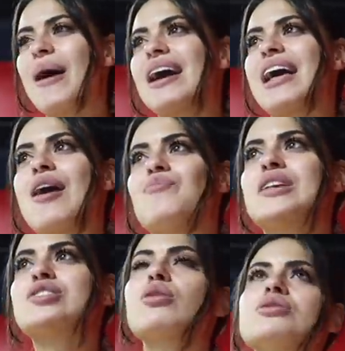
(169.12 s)
but um,
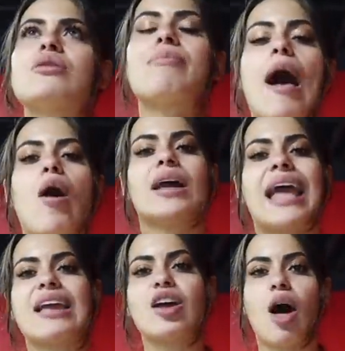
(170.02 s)
it's also about
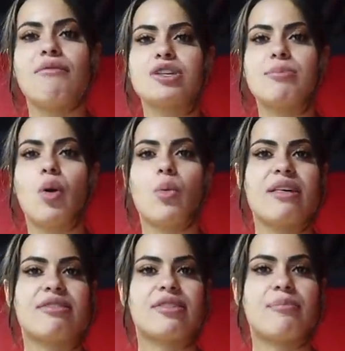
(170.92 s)
getting comfortable
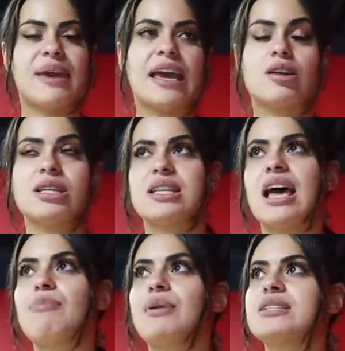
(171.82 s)
with being on a
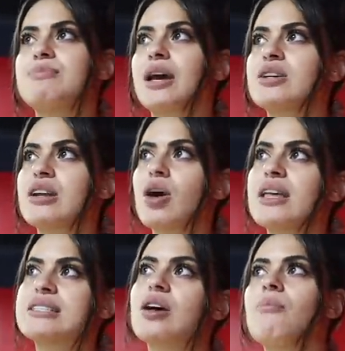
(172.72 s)
surplus because I know
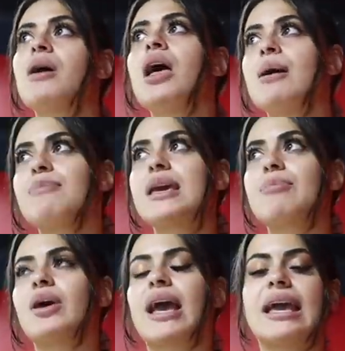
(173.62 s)
that some
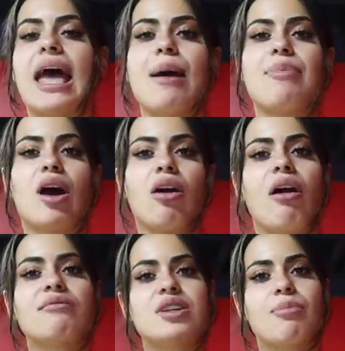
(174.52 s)
people can get a bit
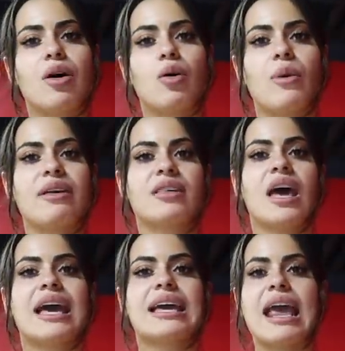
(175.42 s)
uncomfortable with
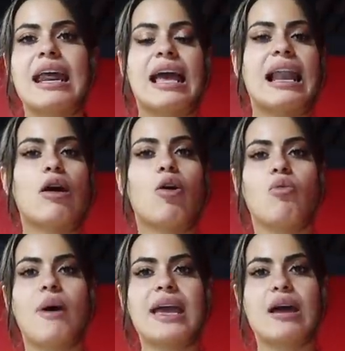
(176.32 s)
gaining a little
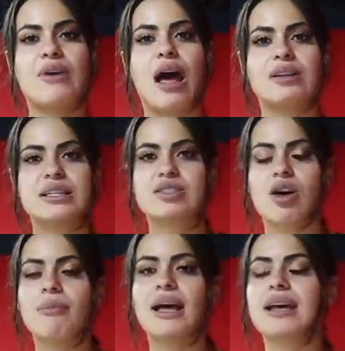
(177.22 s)
weight around the
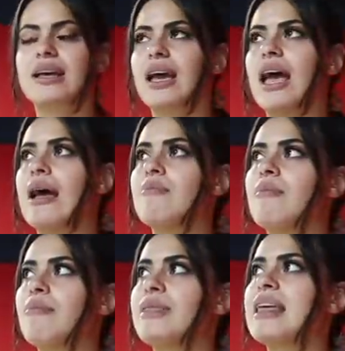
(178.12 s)
stomach, um,
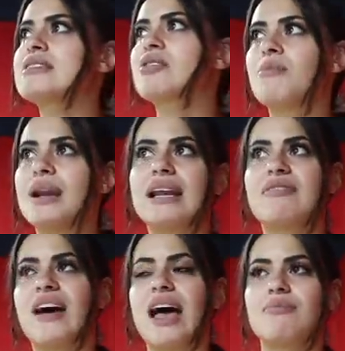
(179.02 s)
but that's completely
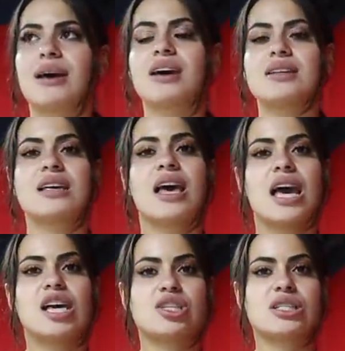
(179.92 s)
fine because
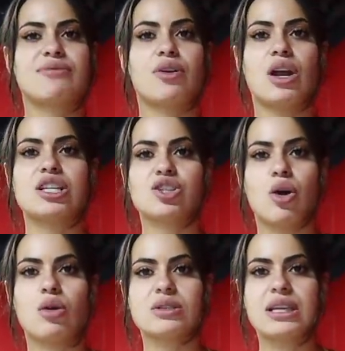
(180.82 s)
it's just for a
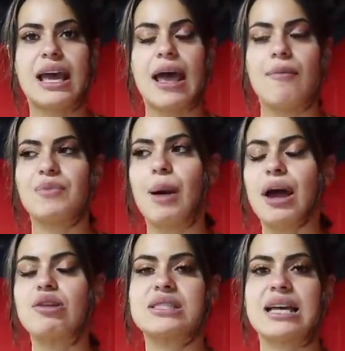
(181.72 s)
short um,
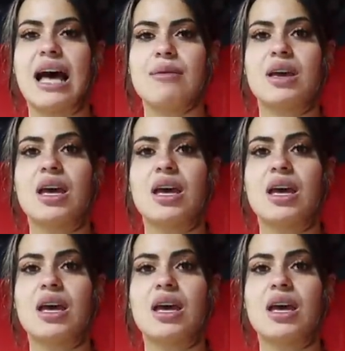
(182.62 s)
amount of time,